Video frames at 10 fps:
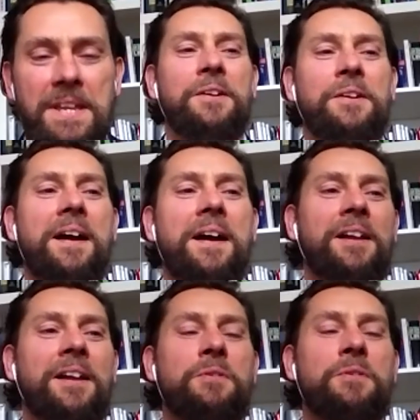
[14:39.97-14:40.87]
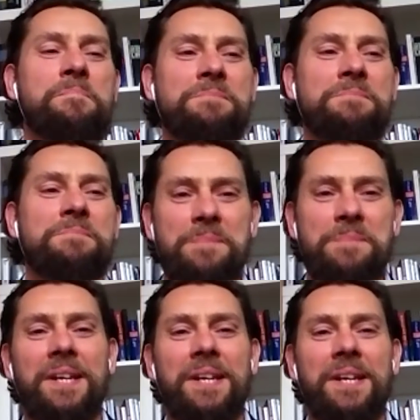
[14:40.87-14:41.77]
and i love it when bill johnson makes a
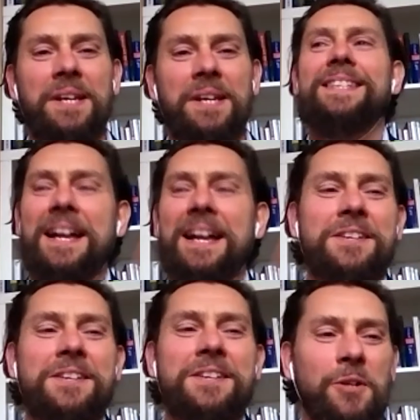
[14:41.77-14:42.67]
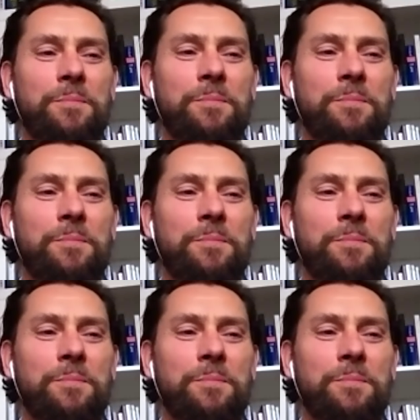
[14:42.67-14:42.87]
point he stands at the pulpit